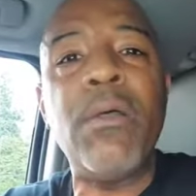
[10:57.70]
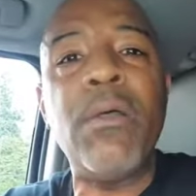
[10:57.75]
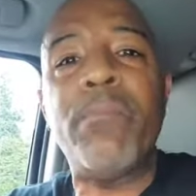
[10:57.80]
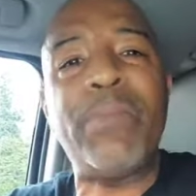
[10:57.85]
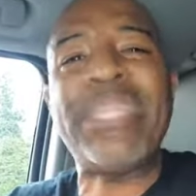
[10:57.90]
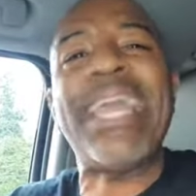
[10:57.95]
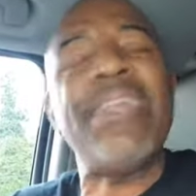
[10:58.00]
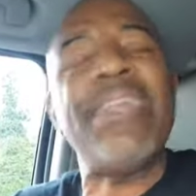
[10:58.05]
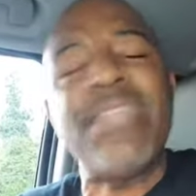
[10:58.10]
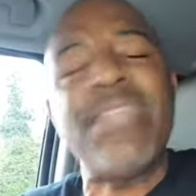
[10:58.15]

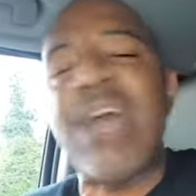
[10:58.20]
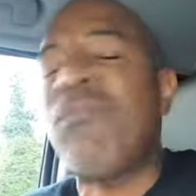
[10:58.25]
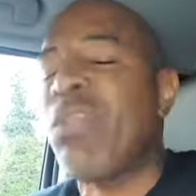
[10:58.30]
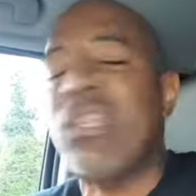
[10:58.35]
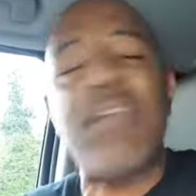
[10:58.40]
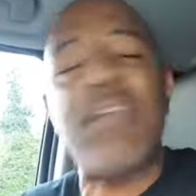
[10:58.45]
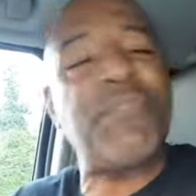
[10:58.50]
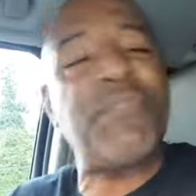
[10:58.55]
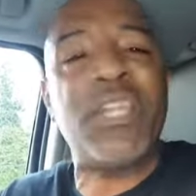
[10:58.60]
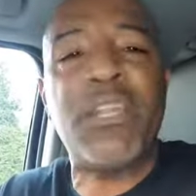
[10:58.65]
but they never
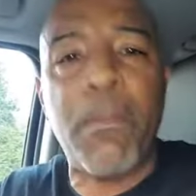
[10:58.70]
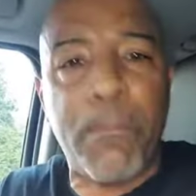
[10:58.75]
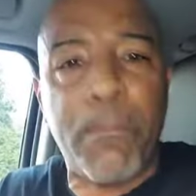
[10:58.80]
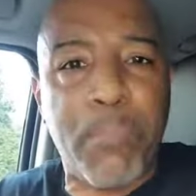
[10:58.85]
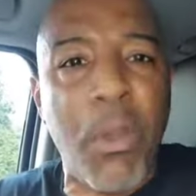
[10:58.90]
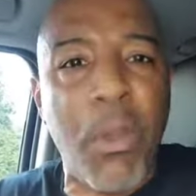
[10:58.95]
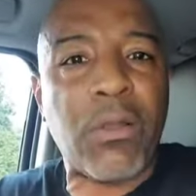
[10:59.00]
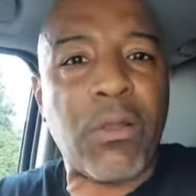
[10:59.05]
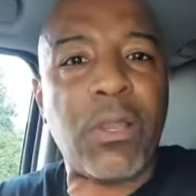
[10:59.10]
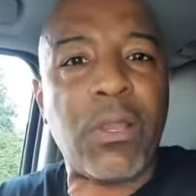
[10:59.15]
lifted a
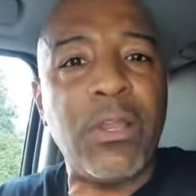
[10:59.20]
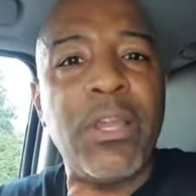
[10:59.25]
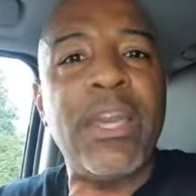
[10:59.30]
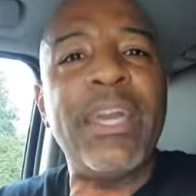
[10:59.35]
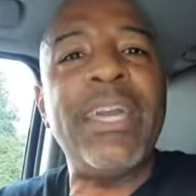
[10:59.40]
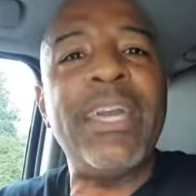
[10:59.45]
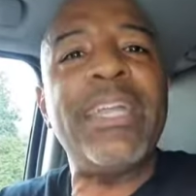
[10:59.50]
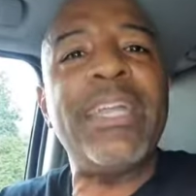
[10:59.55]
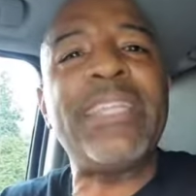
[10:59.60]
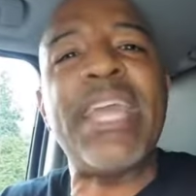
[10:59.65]
book.
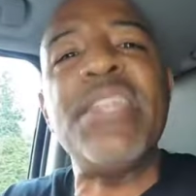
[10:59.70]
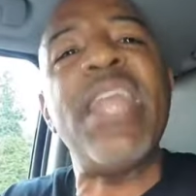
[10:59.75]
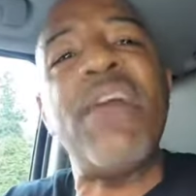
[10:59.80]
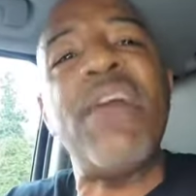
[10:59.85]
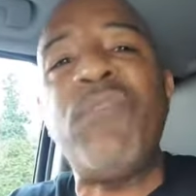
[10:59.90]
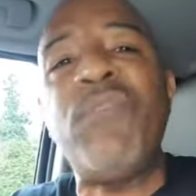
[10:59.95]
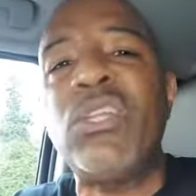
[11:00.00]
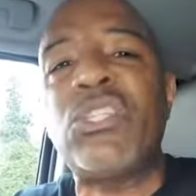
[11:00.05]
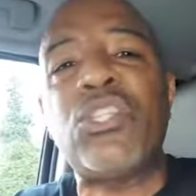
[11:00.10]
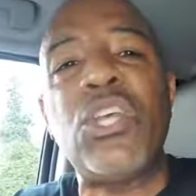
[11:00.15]
They
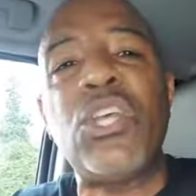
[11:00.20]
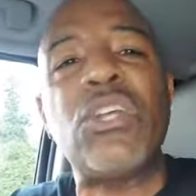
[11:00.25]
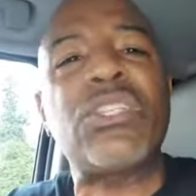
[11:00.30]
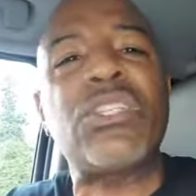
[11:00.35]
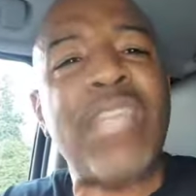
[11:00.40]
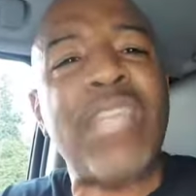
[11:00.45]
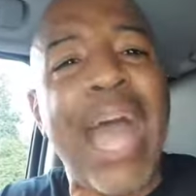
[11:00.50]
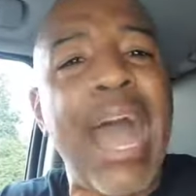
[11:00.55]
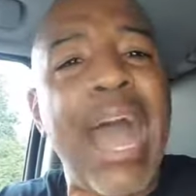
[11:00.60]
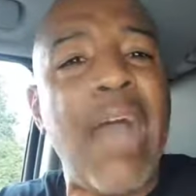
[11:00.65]
never took
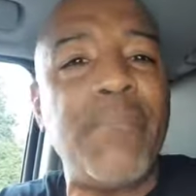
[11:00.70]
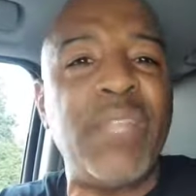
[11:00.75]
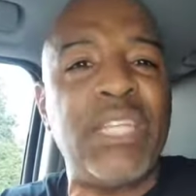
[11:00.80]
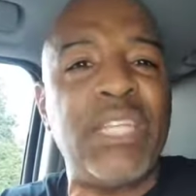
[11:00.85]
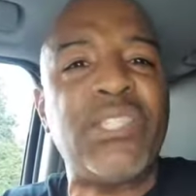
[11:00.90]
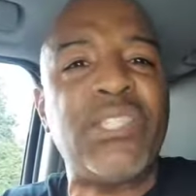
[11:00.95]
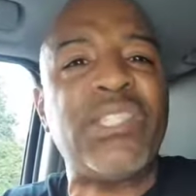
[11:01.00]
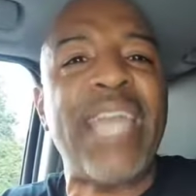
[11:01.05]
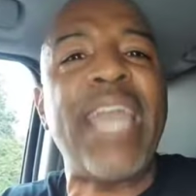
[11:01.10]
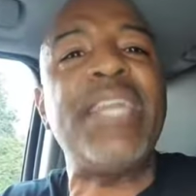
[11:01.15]
time to
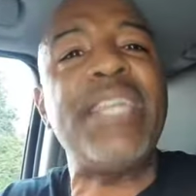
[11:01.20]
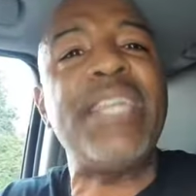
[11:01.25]
say,